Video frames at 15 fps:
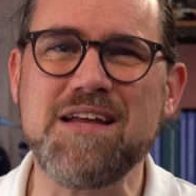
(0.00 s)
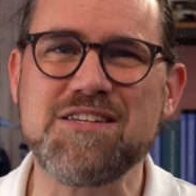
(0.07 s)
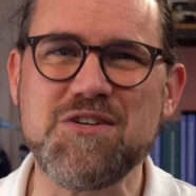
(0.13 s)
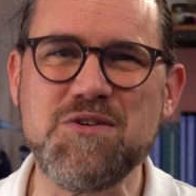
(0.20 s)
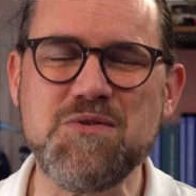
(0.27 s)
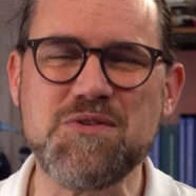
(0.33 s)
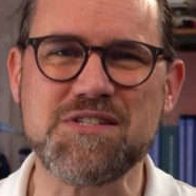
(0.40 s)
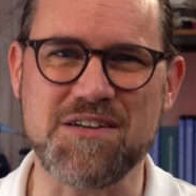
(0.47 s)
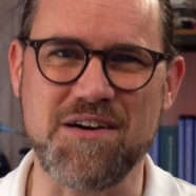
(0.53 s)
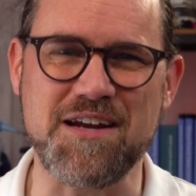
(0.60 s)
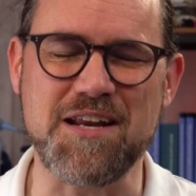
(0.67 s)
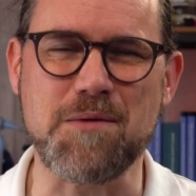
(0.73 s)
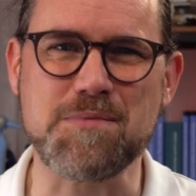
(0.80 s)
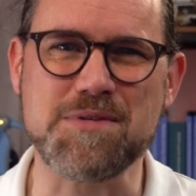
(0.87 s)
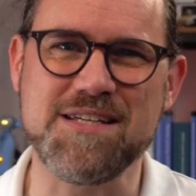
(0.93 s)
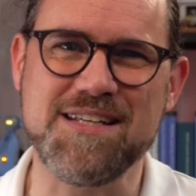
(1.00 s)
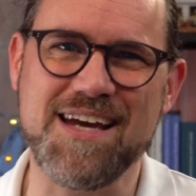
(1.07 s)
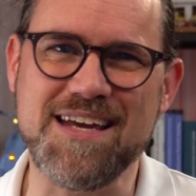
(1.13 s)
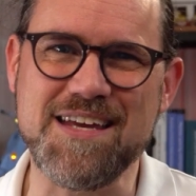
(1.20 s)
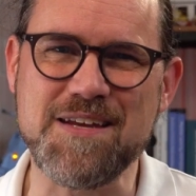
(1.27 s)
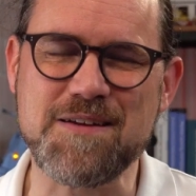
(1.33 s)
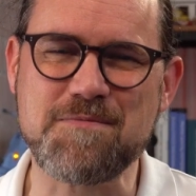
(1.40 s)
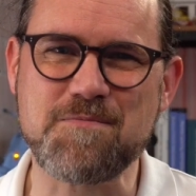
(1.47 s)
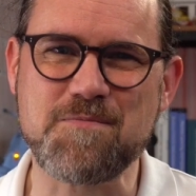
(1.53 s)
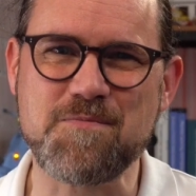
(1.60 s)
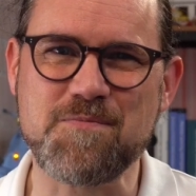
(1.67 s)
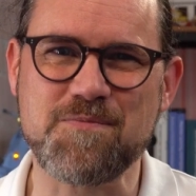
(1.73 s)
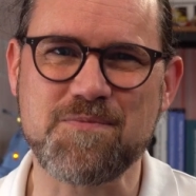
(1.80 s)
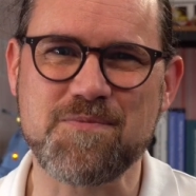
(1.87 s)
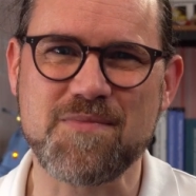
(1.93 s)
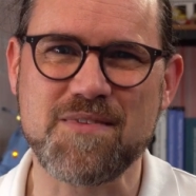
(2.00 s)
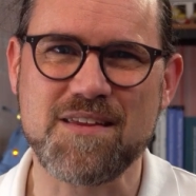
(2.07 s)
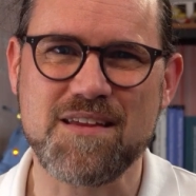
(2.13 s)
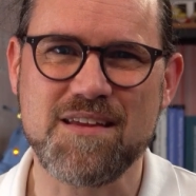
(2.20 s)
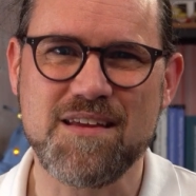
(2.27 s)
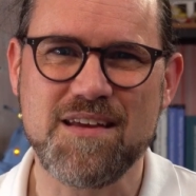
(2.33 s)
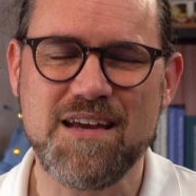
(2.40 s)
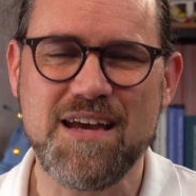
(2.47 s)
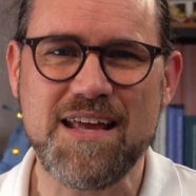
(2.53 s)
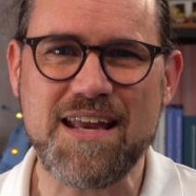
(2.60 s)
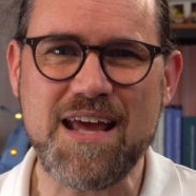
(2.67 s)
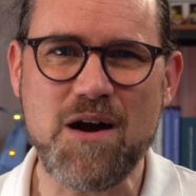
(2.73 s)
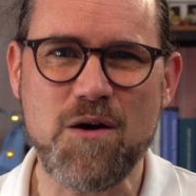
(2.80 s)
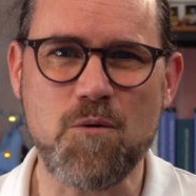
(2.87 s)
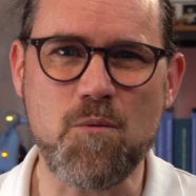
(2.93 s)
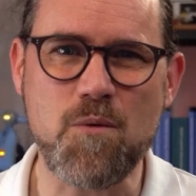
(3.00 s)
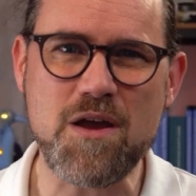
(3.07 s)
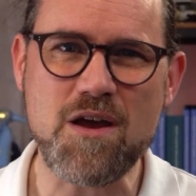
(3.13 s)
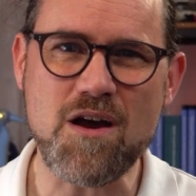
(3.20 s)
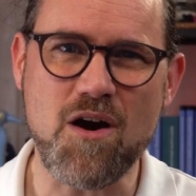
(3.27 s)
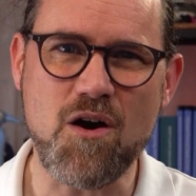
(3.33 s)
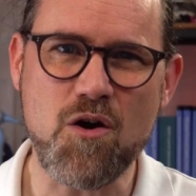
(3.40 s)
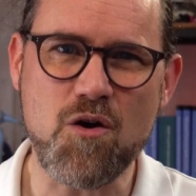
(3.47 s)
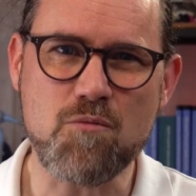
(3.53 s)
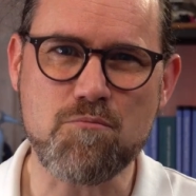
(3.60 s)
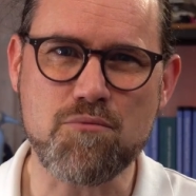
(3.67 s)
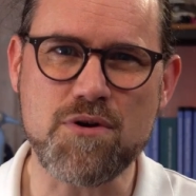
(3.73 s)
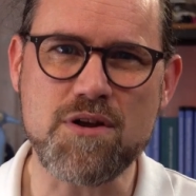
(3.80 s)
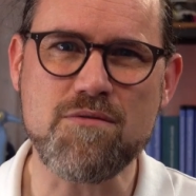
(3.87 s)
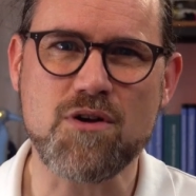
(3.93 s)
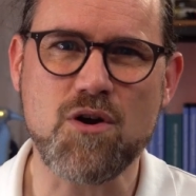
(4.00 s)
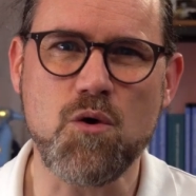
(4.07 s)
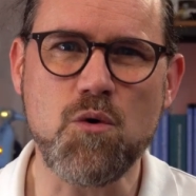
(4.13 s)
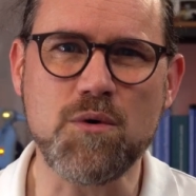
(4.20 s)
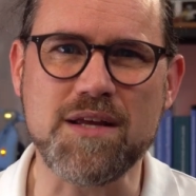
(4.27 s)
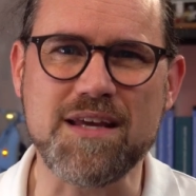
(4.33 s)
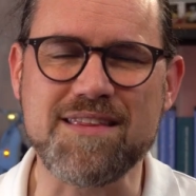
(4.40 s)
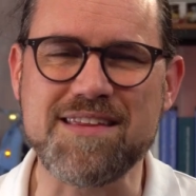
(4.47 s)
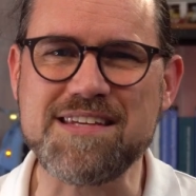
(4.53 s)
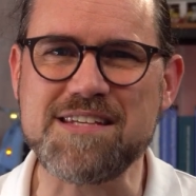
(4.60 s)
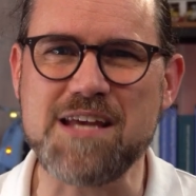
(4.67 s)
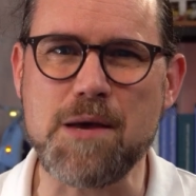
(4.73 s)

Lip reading: to sign up today. Now, we are pre-recording this